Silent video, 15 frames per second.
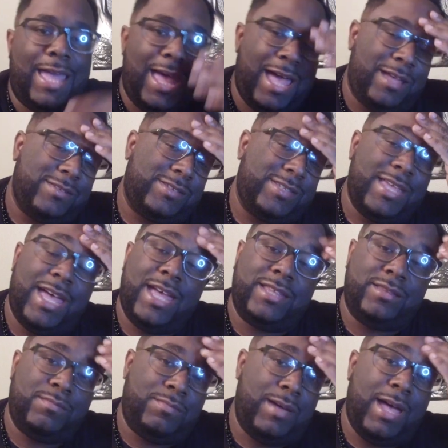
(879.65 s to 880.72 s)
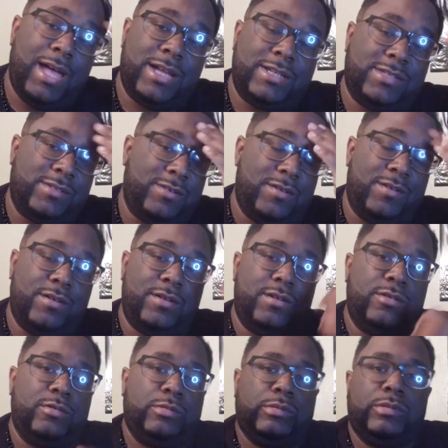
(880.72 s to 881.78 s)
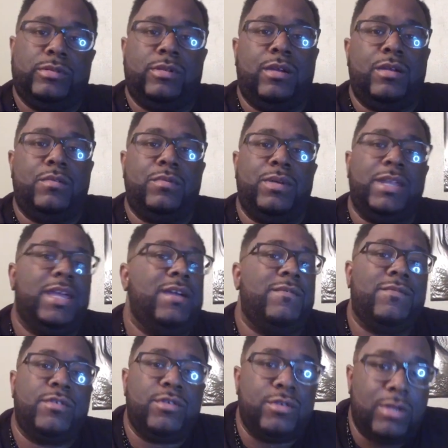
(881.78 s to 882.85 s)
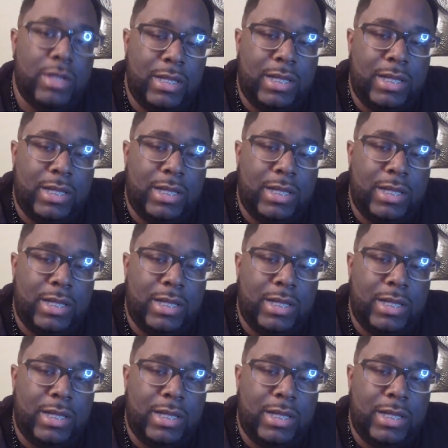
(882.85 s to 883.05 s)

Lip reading: outside the box or whatever,